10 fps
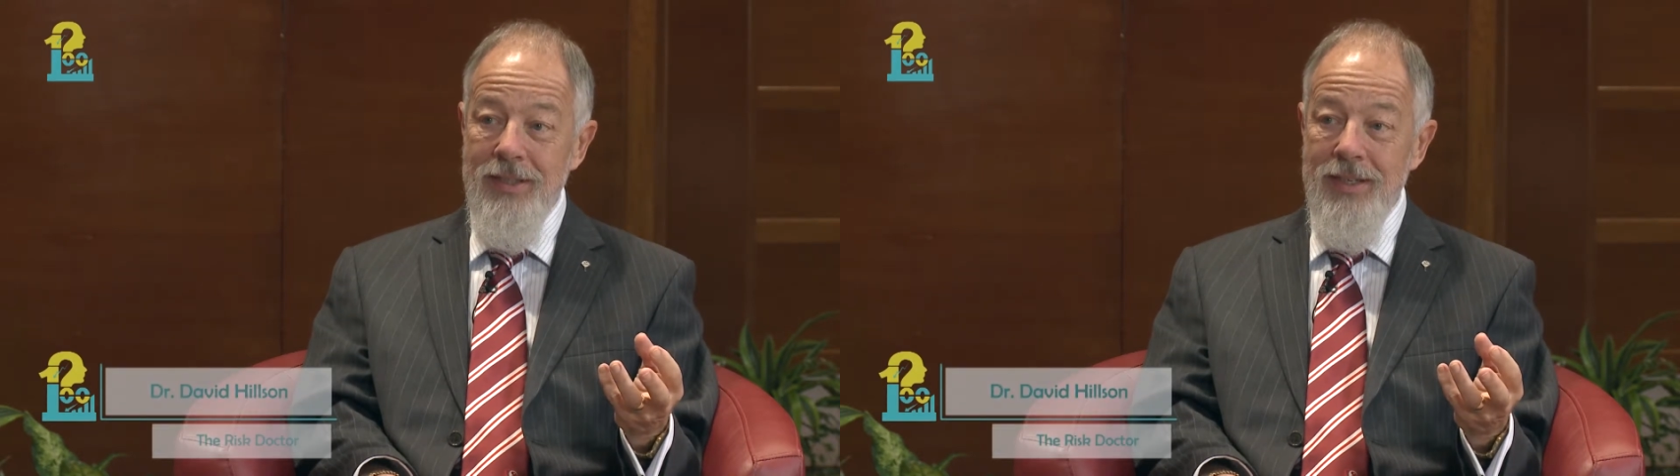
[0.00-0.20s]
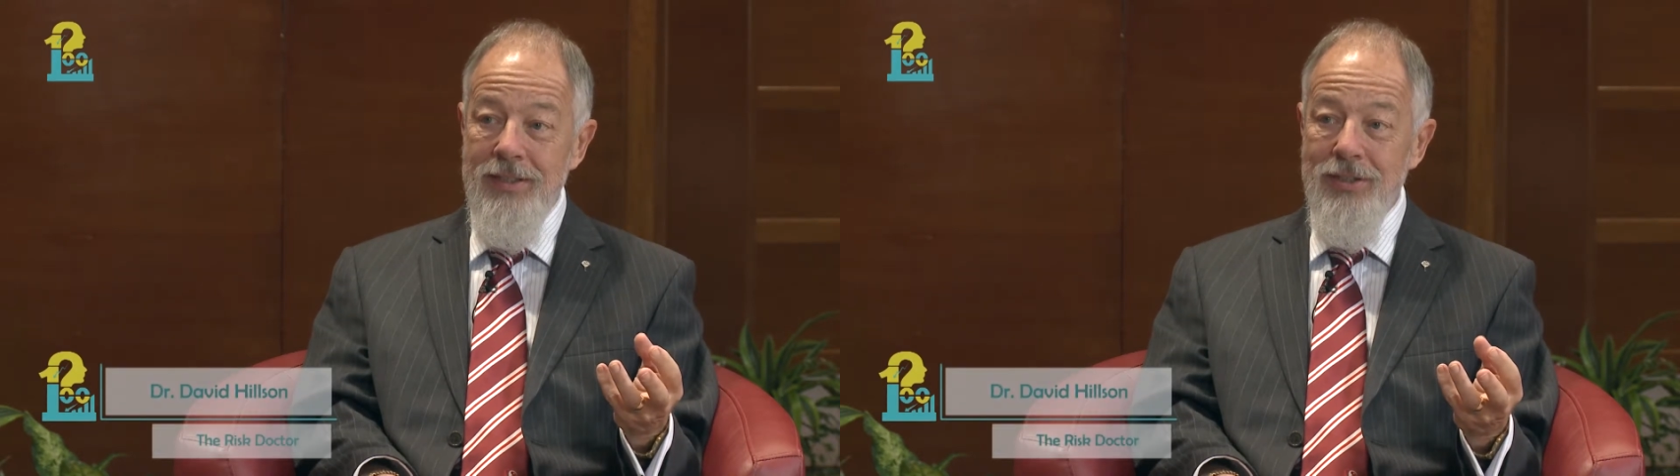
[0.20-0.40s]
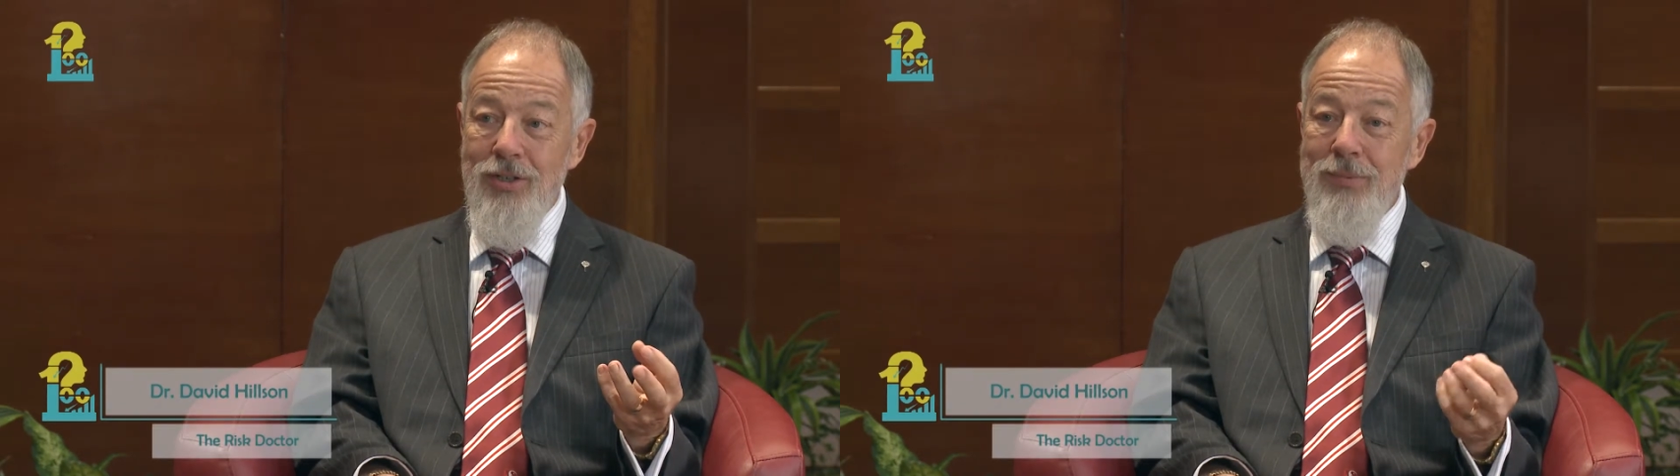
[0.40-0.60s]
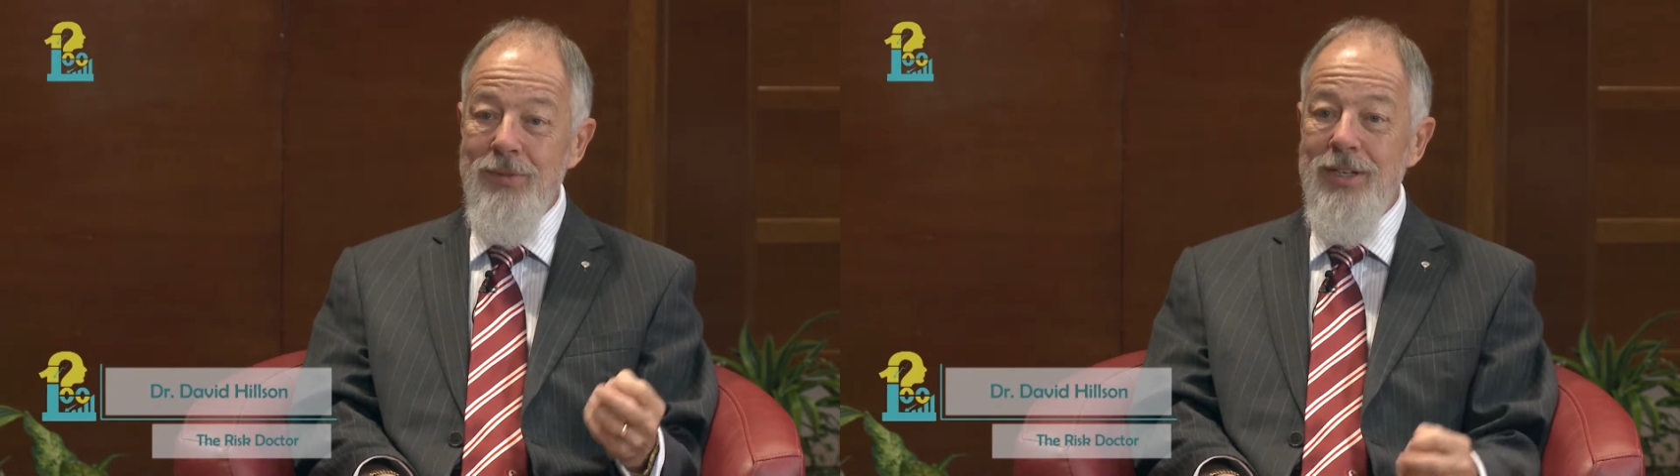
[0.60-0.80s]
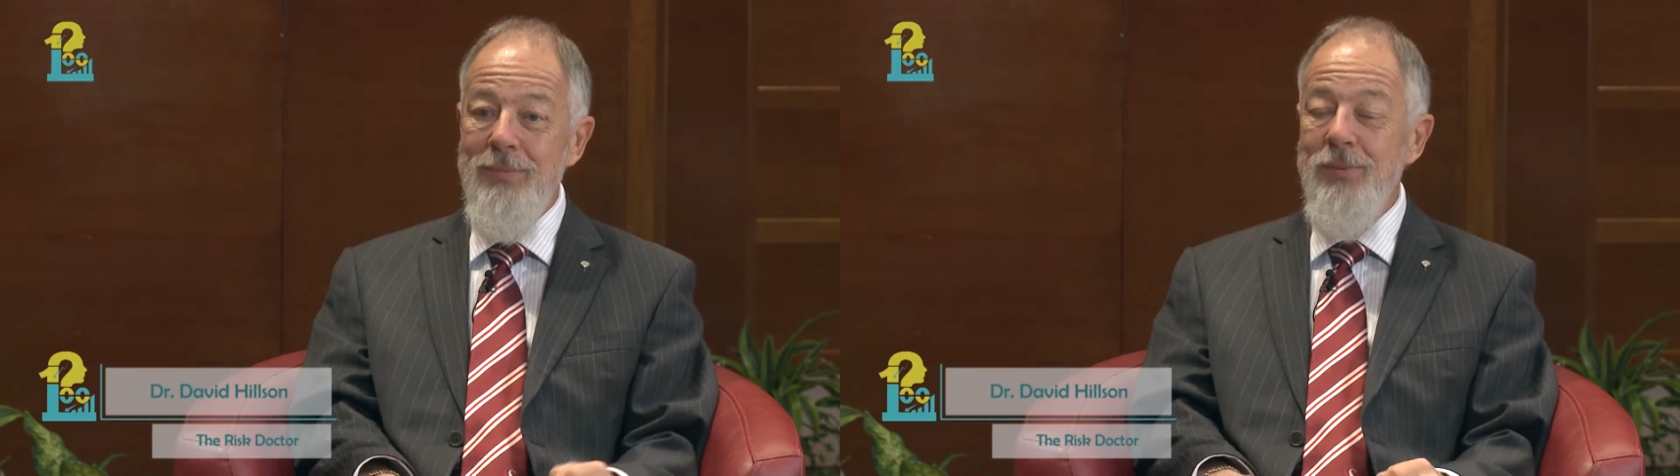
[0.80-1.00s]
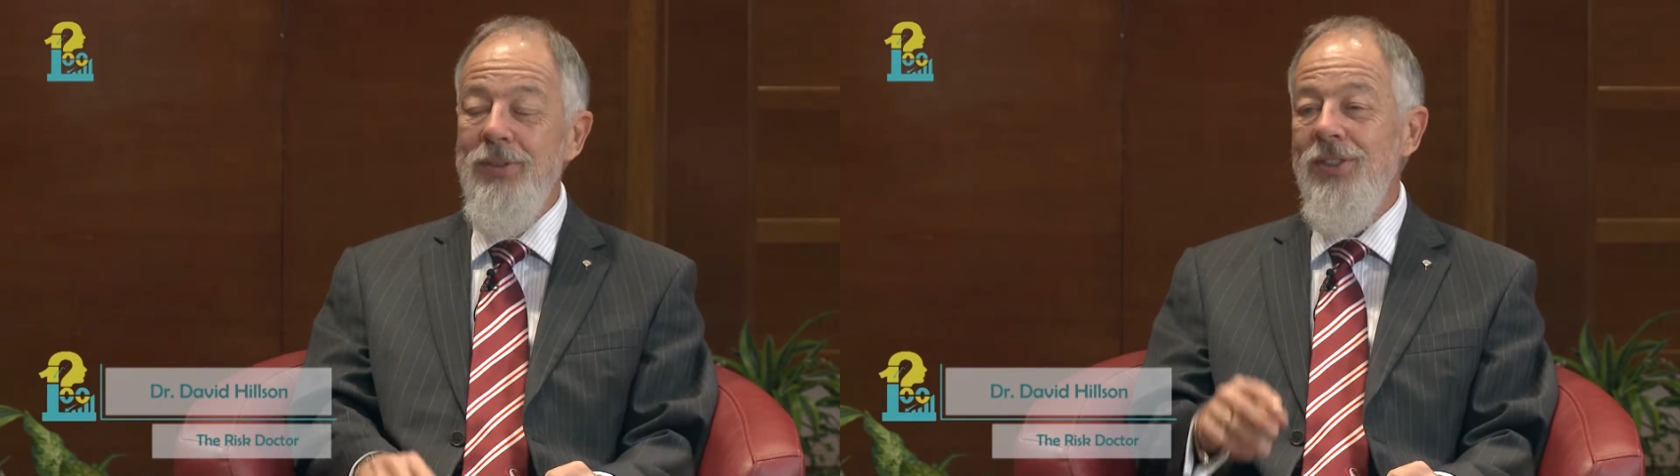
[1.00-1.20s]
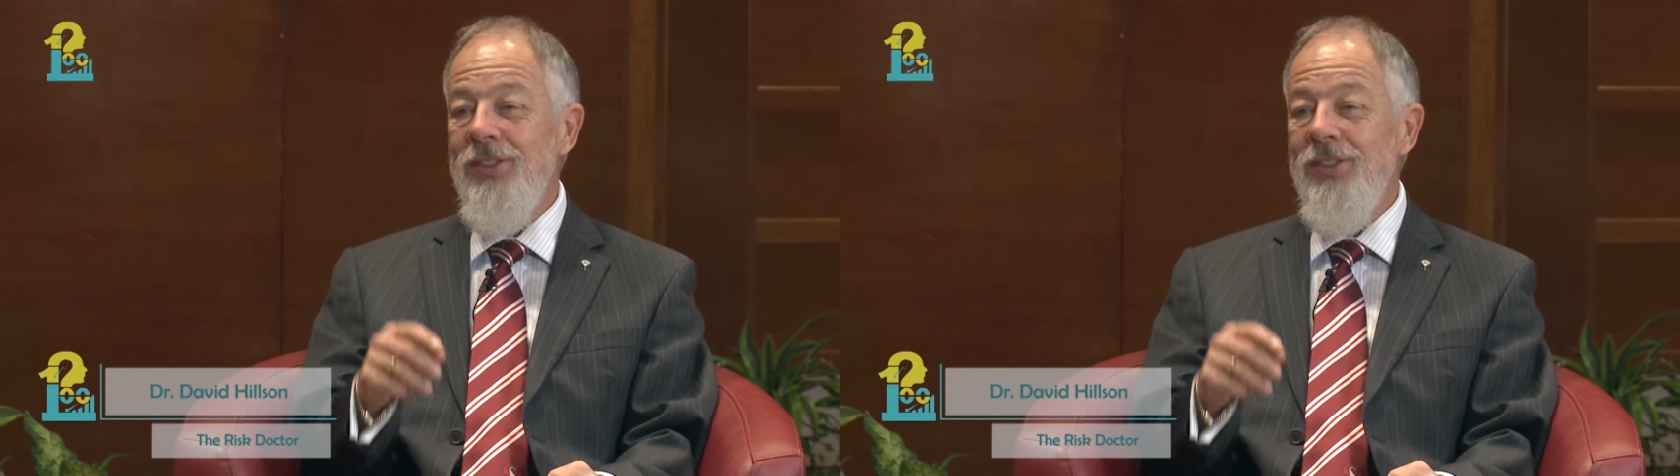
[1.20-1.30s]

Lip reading: is a concept which is